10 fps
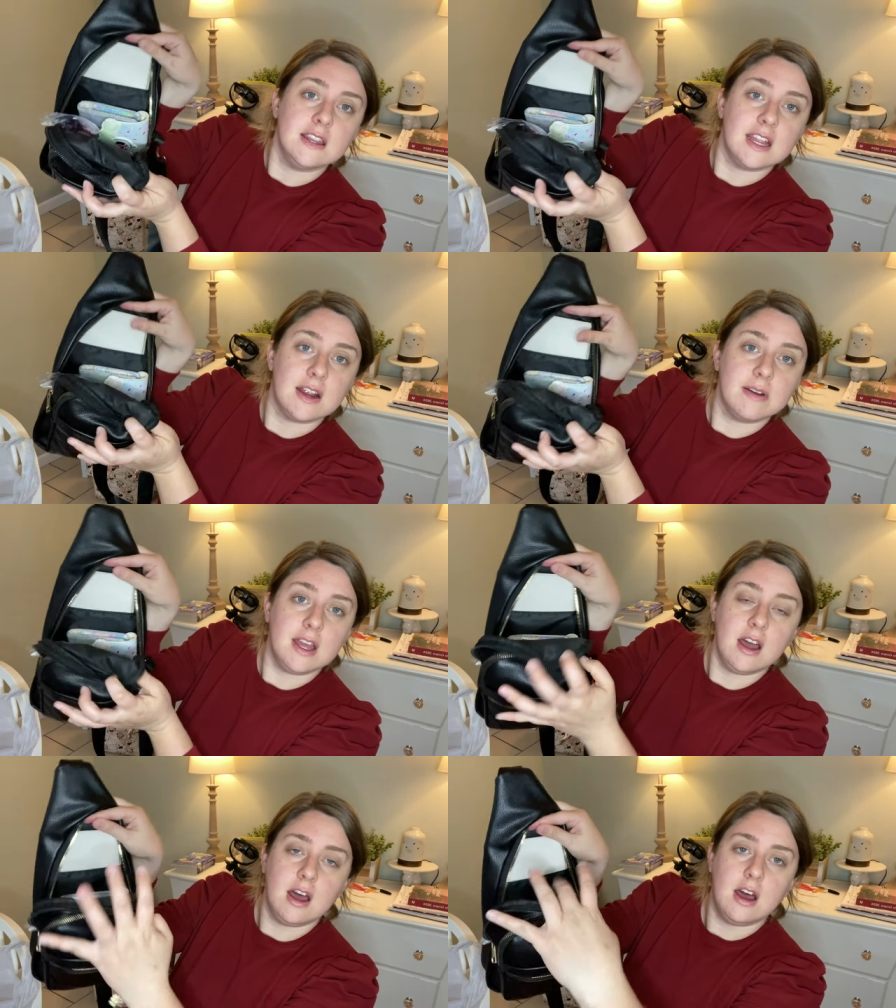Here we
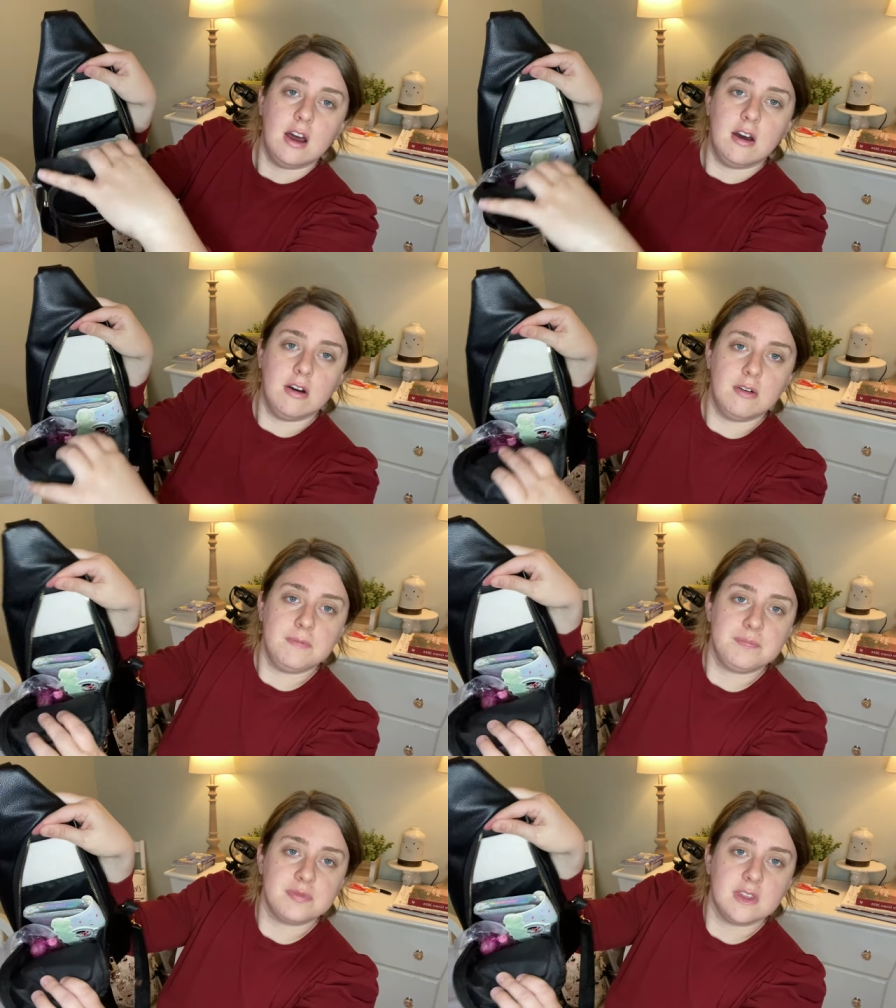go.
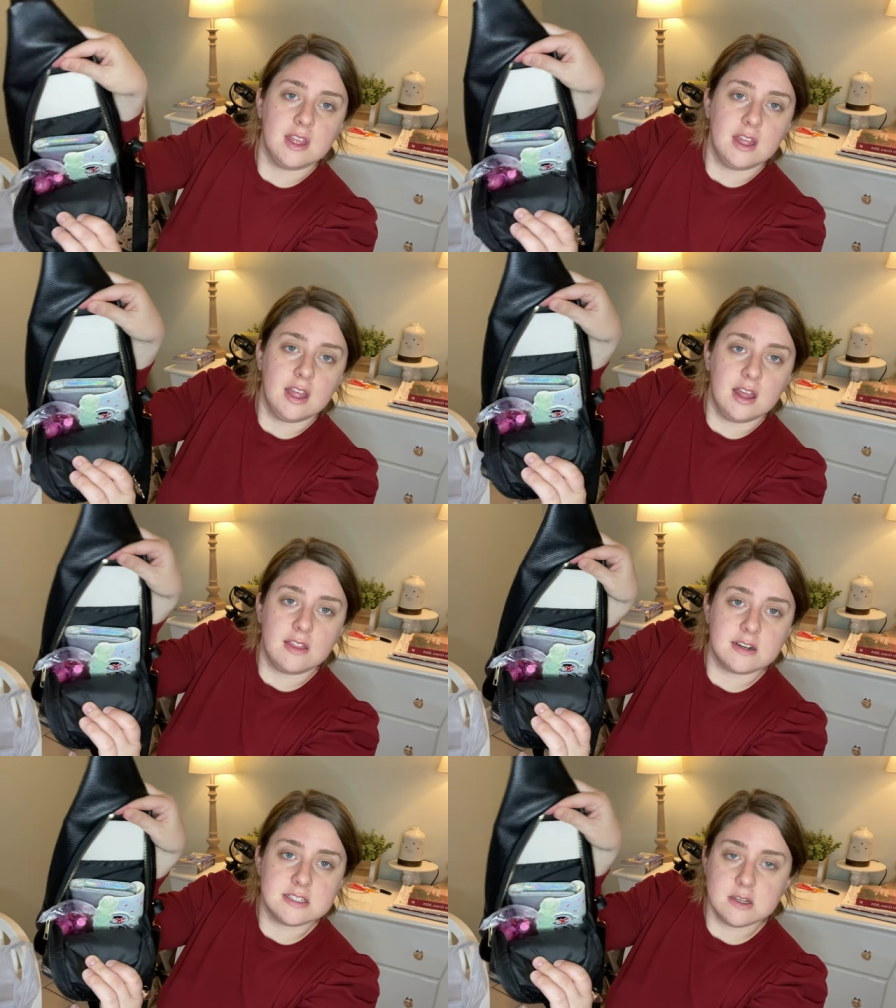
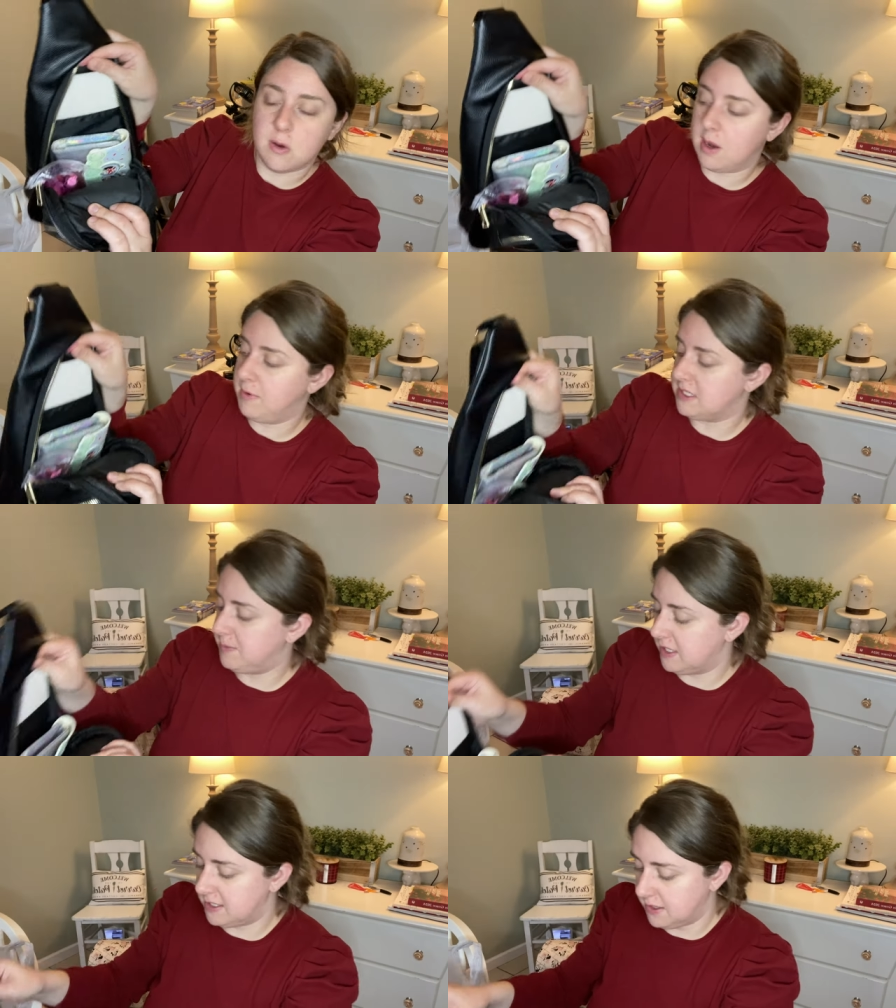There's still quite a bit of
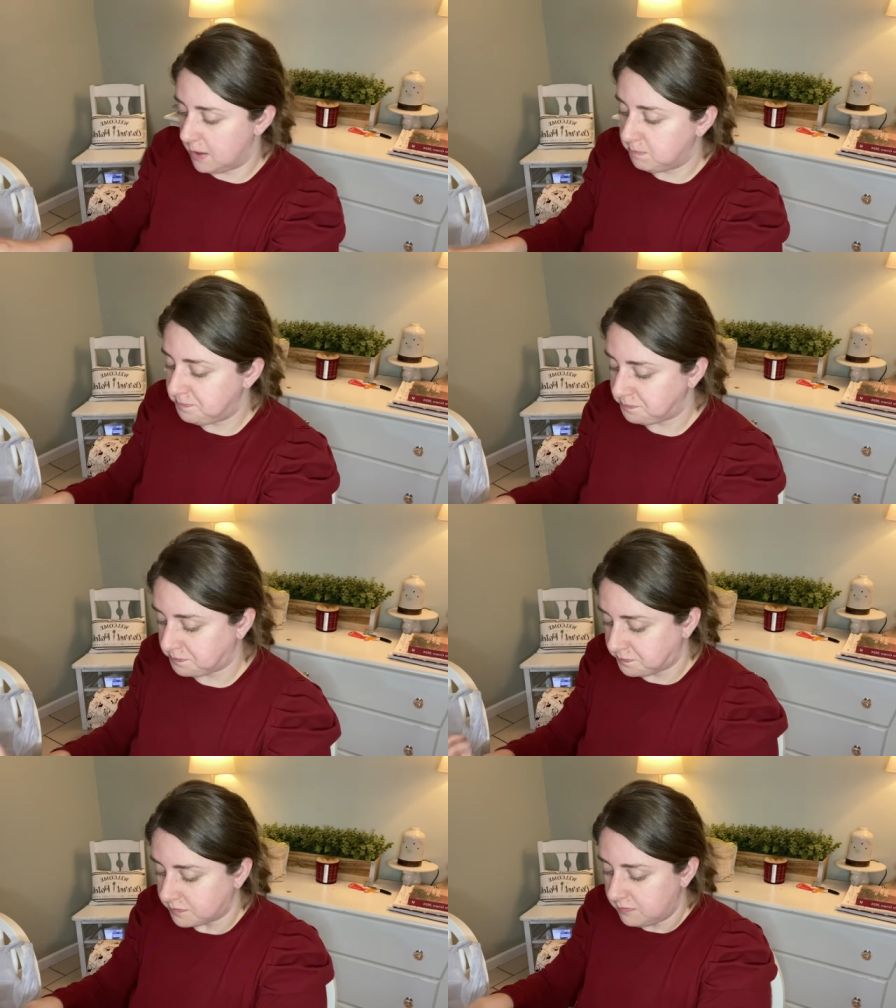space in there.
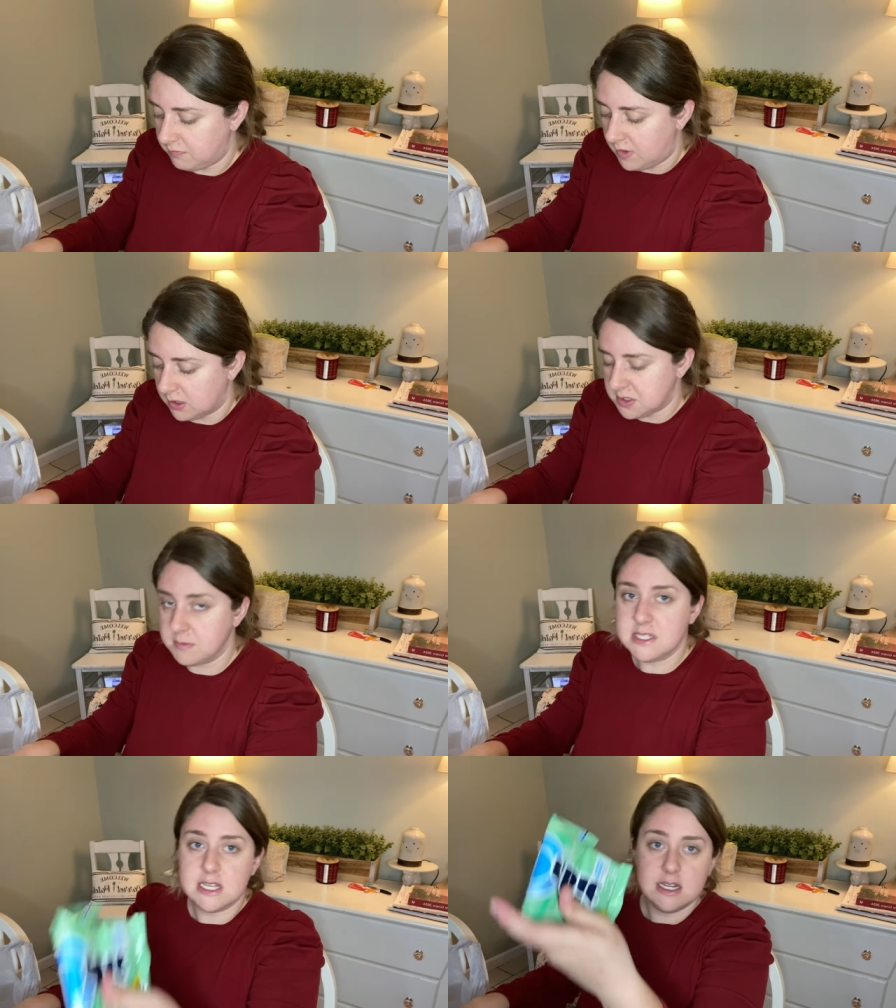So I'm
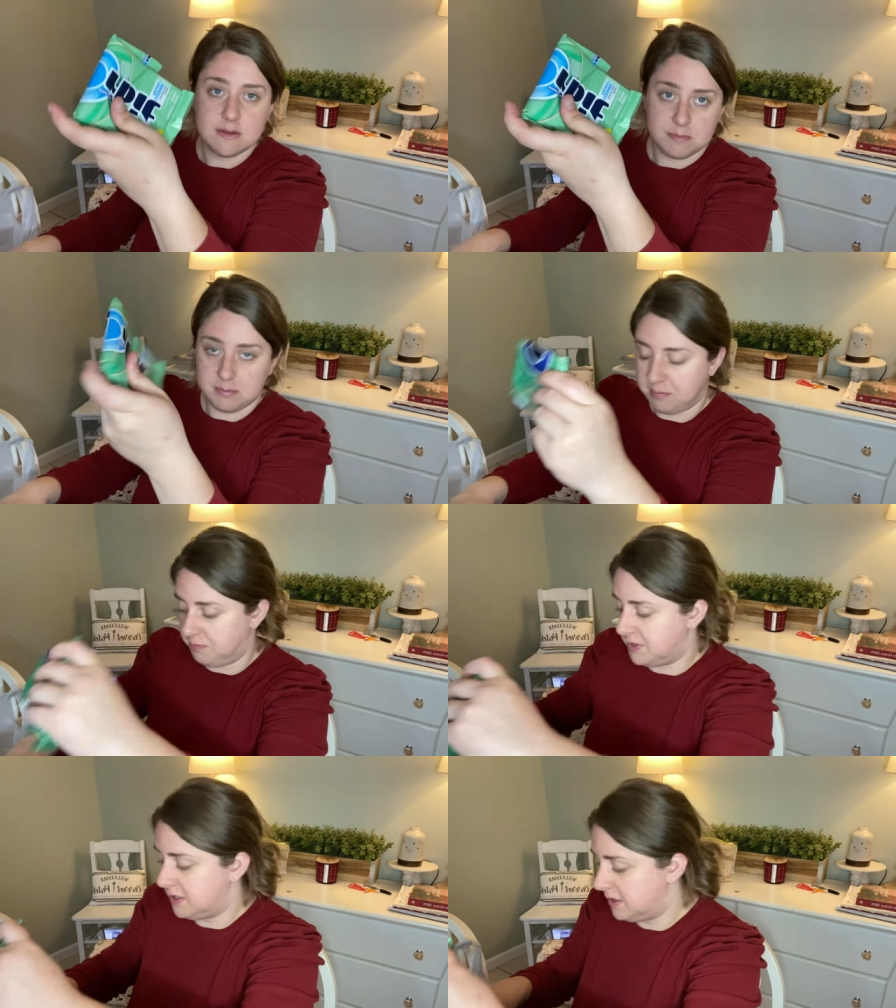just going to
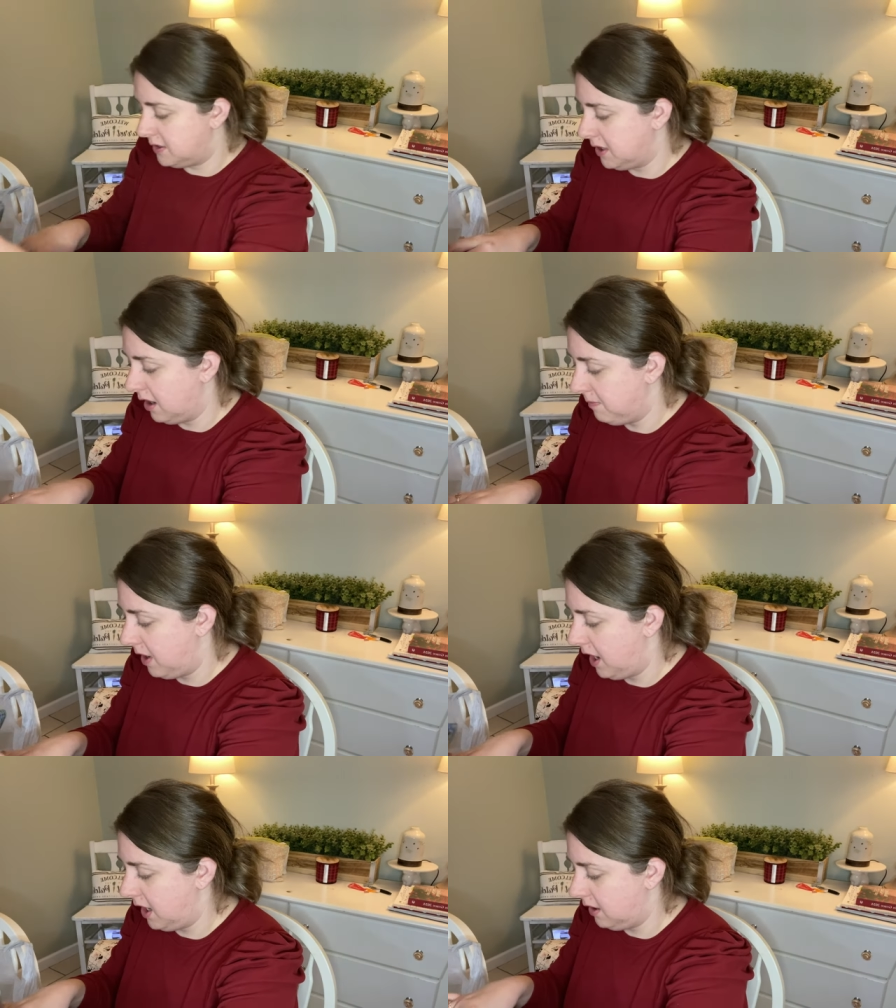tuck
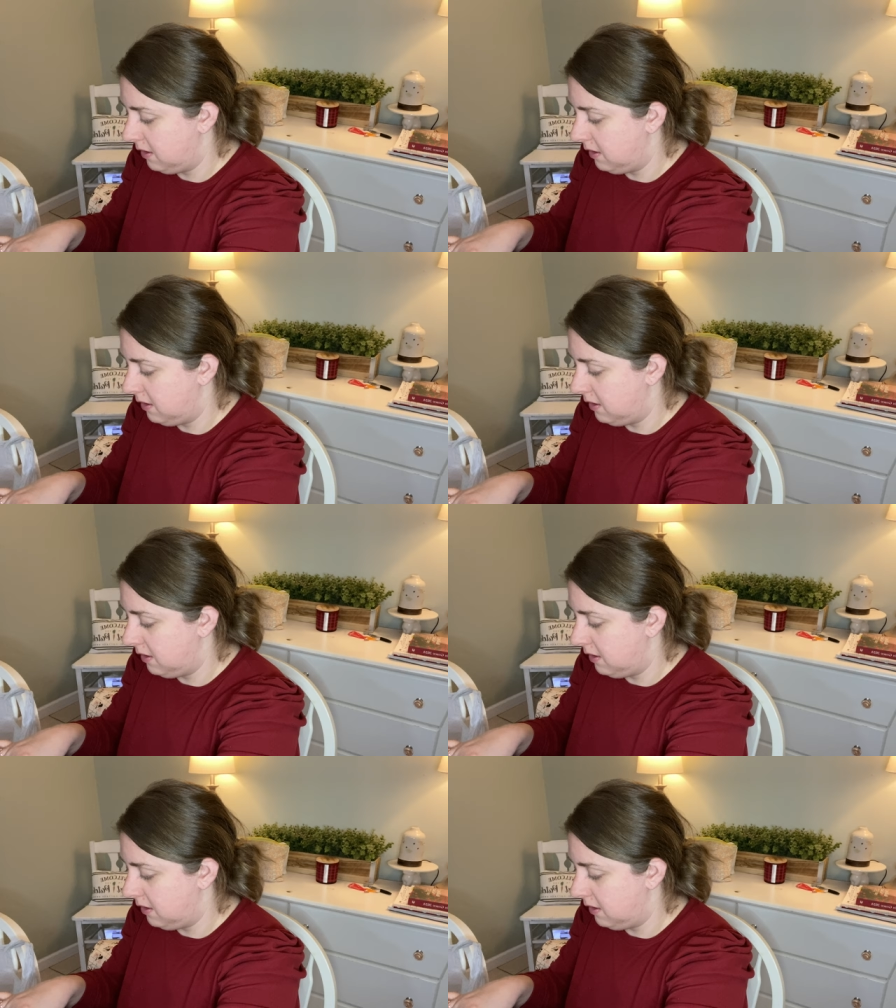my